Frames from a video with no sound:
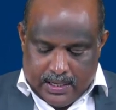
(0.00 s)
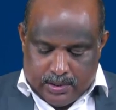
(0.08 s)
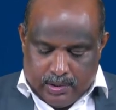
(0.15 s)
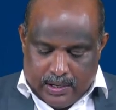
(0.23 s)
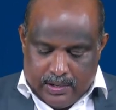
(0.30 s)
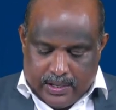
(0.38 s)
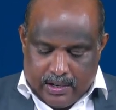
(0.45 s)
the
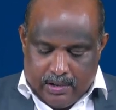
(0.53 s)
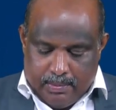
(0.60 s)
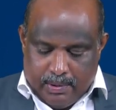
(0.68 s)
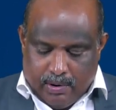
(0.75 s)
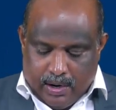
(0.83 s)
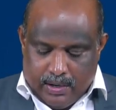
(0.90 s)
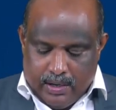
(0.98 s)
next value here will
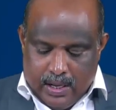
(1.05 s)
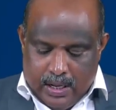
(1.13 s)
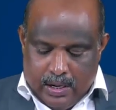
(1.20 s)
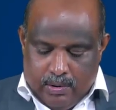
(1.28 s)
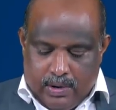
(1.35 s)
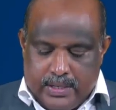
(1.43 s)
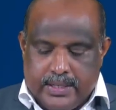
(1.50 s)
be what?
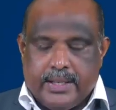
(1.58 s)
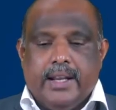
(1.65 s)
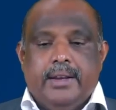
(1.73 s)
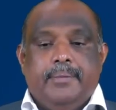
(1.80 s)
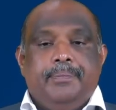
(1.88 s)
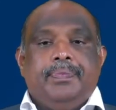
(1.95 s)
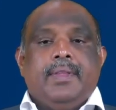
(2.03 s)
Once
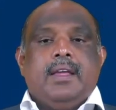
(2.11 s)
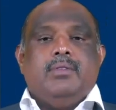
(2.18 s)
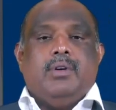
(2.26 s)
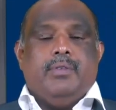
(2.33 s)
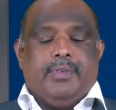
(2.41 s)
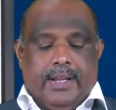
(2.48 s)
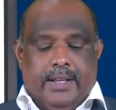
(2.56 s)
again
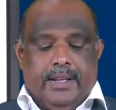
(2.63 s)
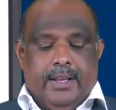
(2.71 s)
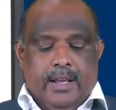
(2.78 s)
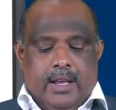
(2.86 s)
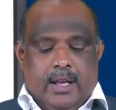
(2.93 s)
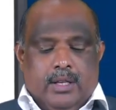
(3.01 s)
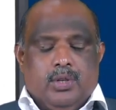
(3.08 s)
50.
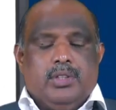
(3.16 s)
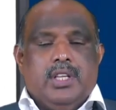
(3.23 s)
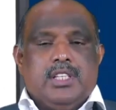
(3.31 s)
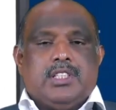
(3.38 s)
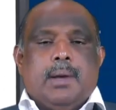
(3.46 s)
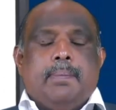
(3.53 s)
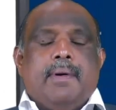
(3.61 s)
So
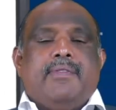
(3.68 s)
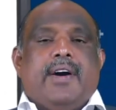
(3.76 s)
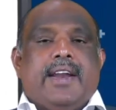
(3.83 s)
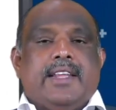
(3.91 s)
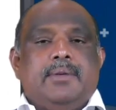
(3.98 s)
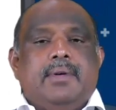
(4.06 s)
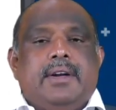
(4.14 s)
this type of
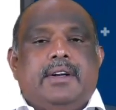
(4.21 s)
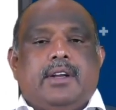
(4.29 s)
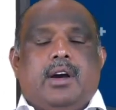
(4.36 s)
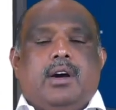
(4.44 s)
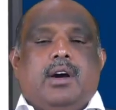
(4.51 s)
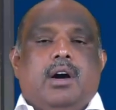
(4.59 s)
arrangement